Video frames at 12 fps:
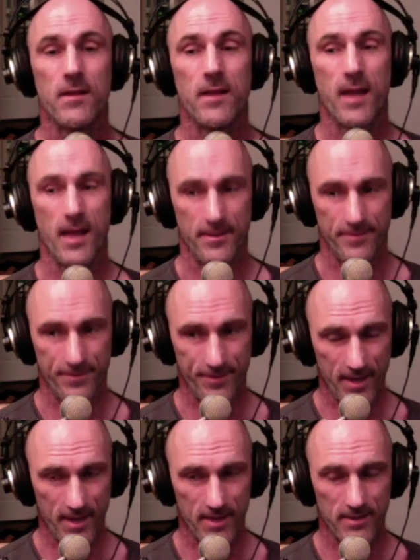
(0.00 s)
And
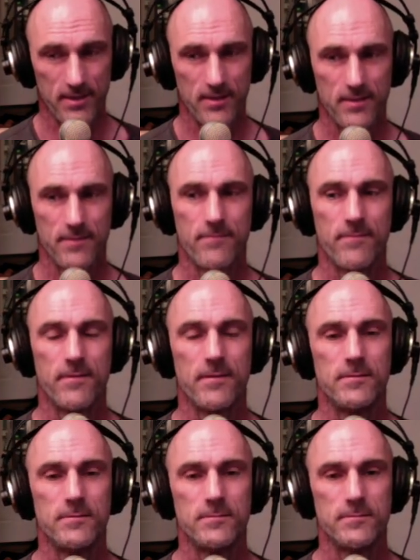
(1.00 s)
then
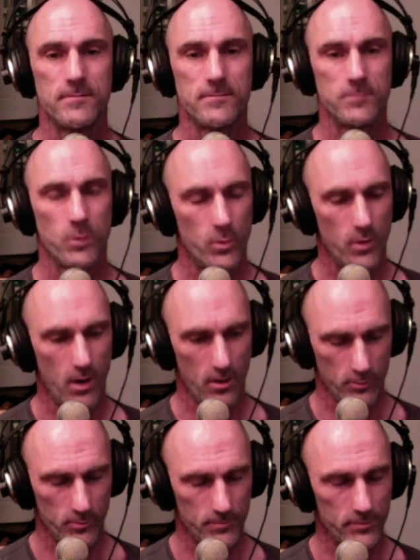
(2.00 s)
our
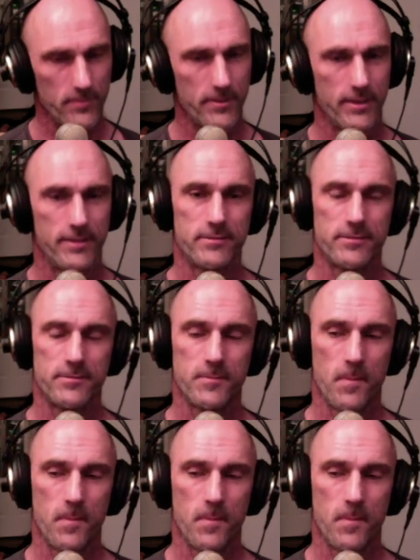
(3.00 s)
loop terminates